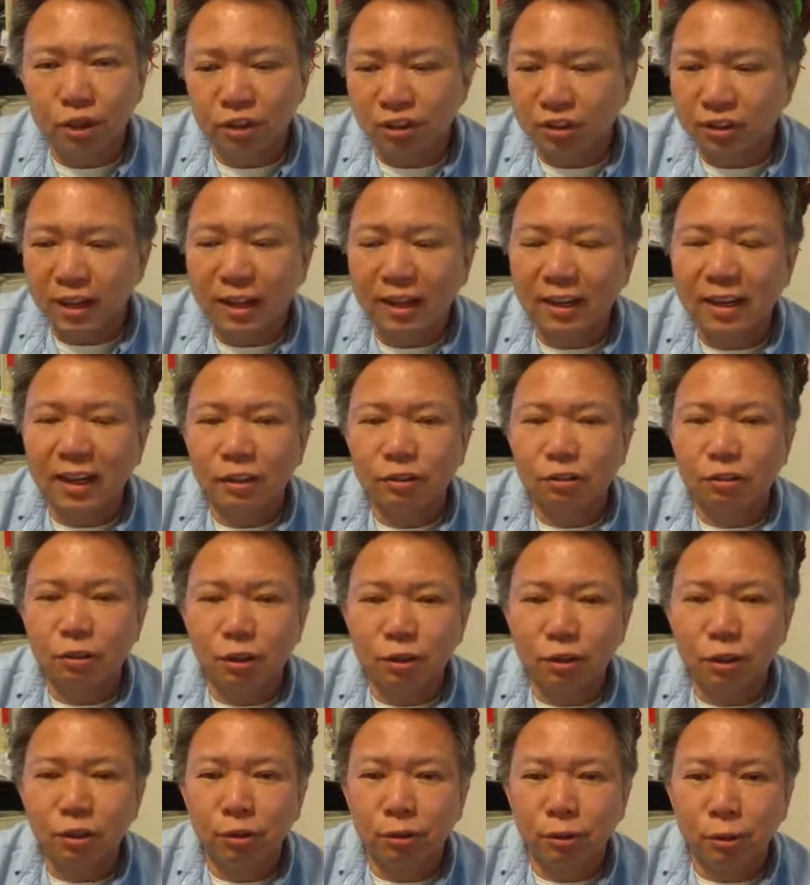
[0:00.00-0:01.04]
It's kind of like
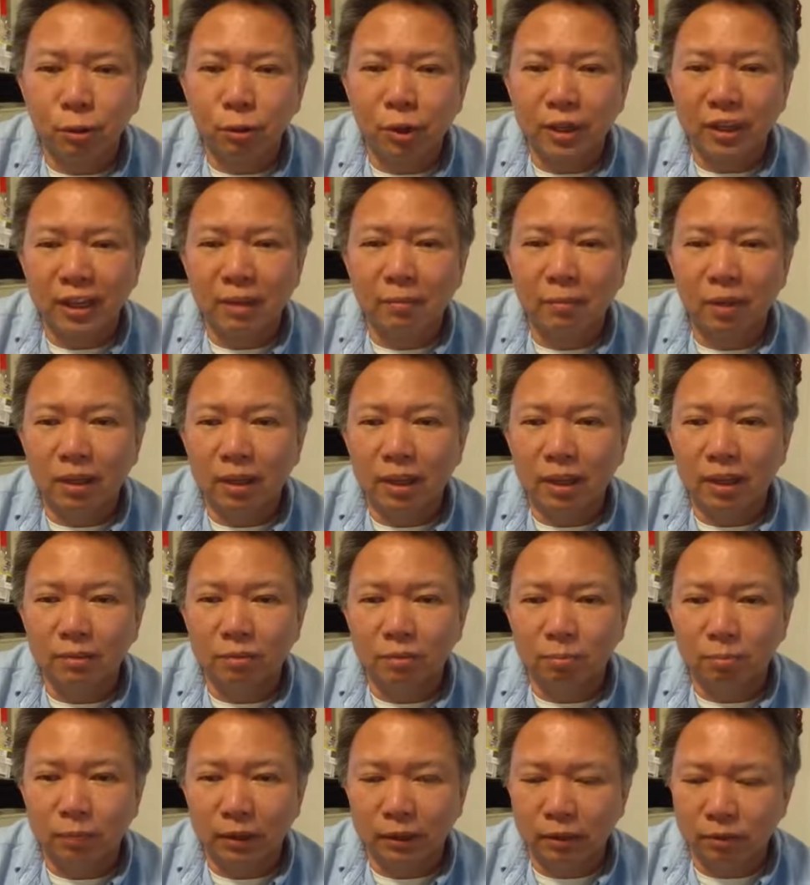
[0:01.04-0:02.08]
searching through an MLS,
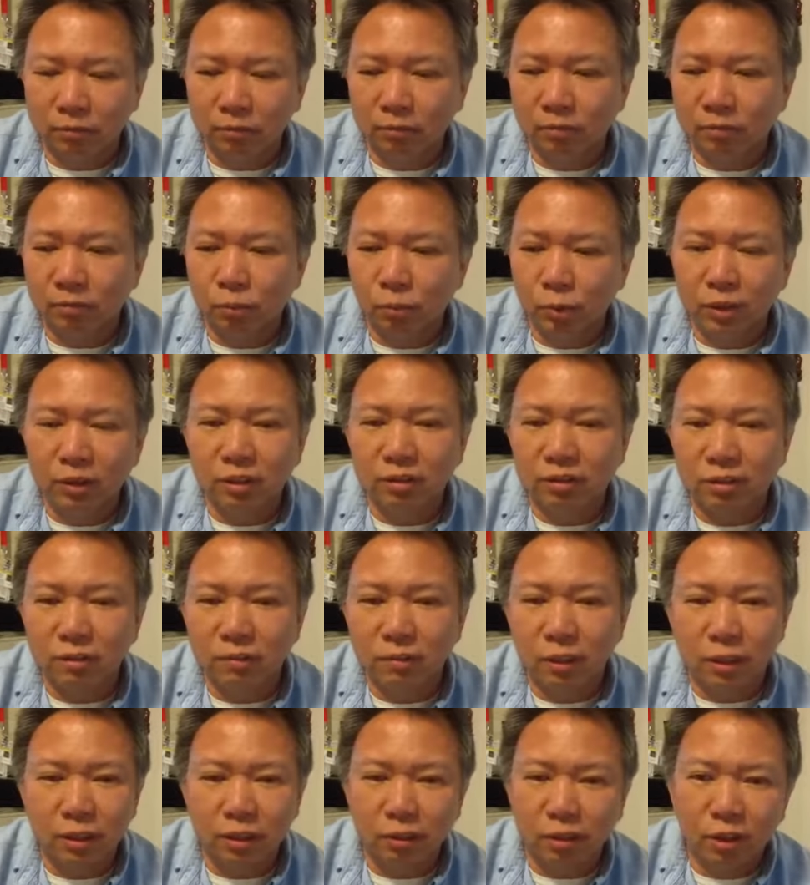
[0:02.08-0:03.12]
but with the
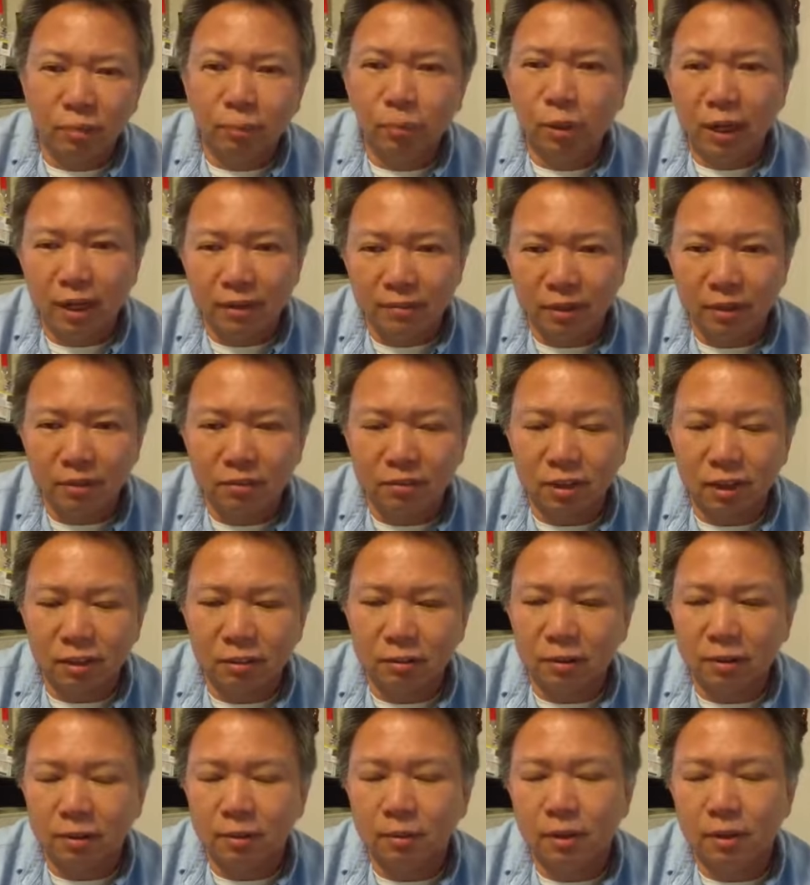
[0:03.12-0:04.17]
civilian or private
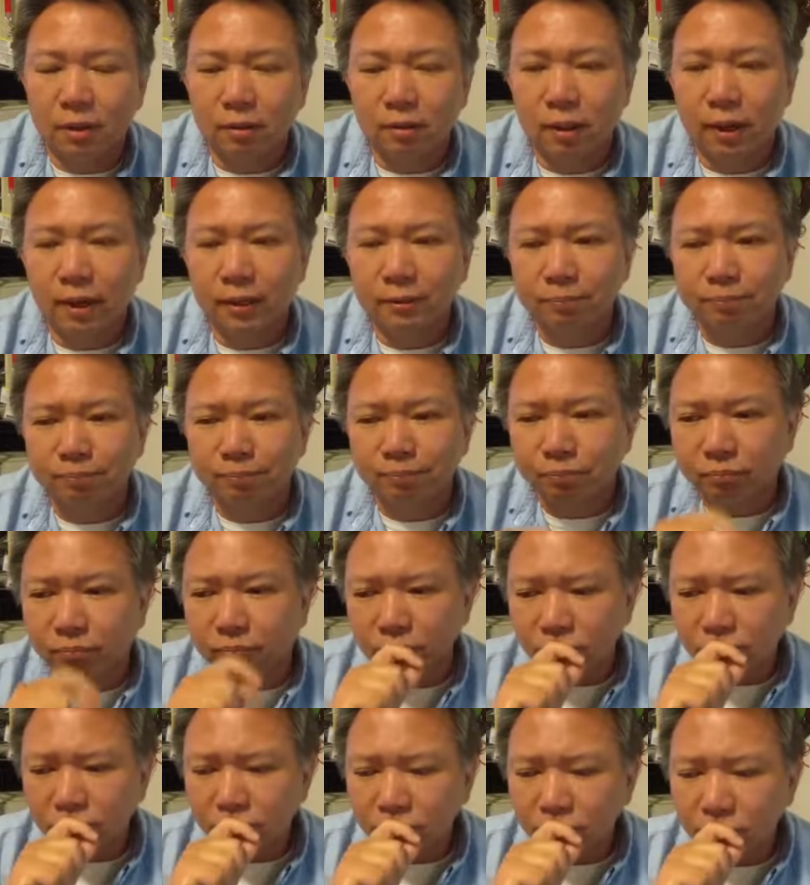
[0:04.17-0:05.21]
sector, right,
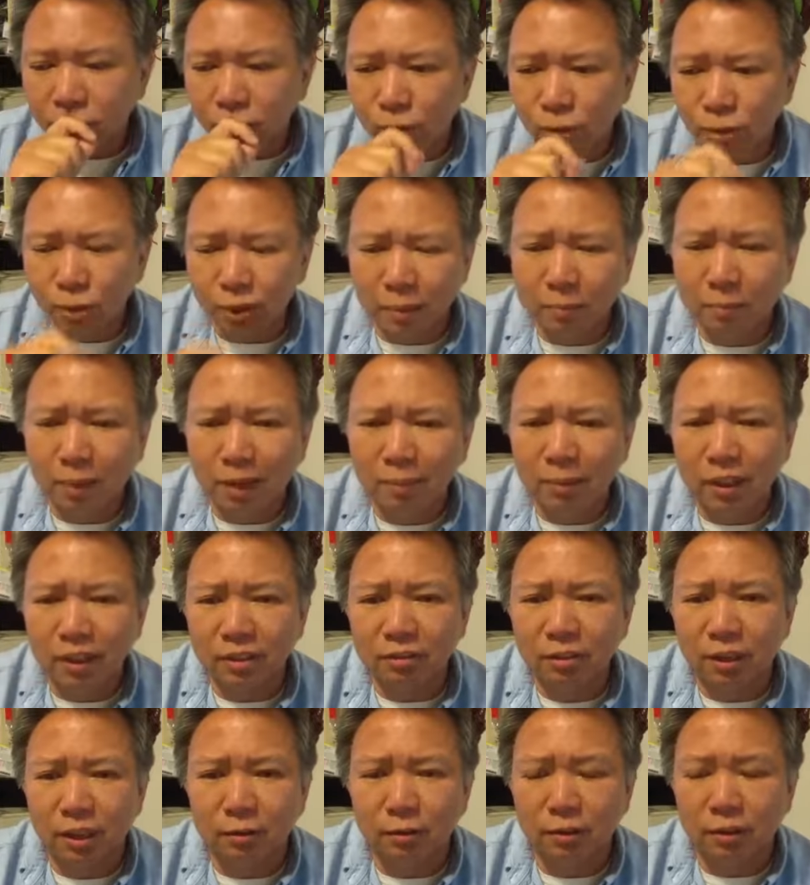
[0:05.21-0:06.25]
or the public
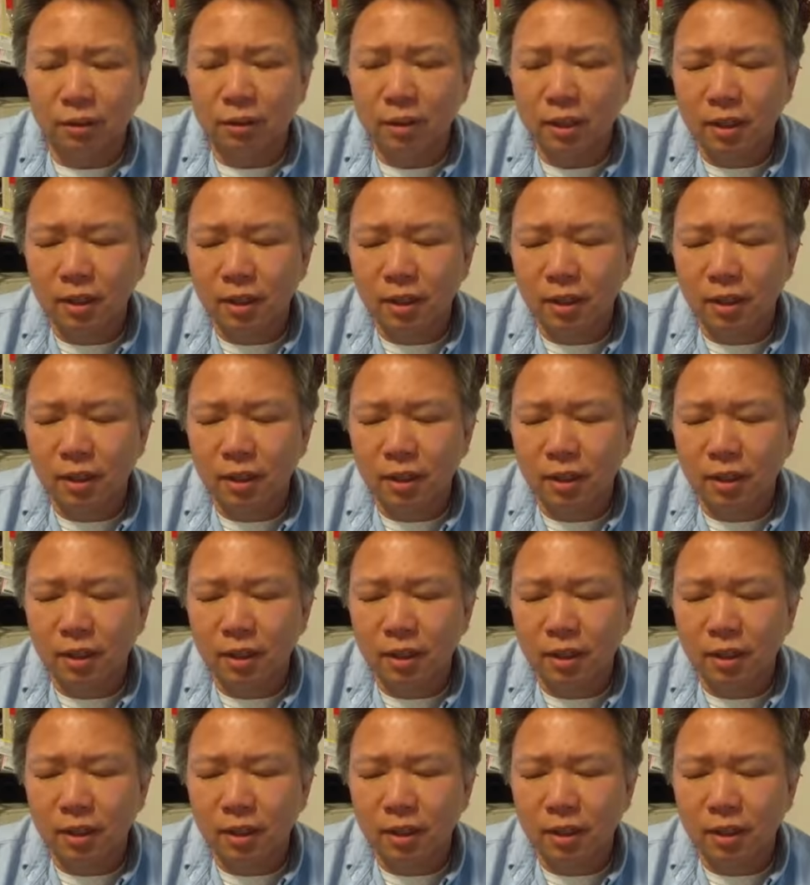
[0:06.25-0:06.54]
sector.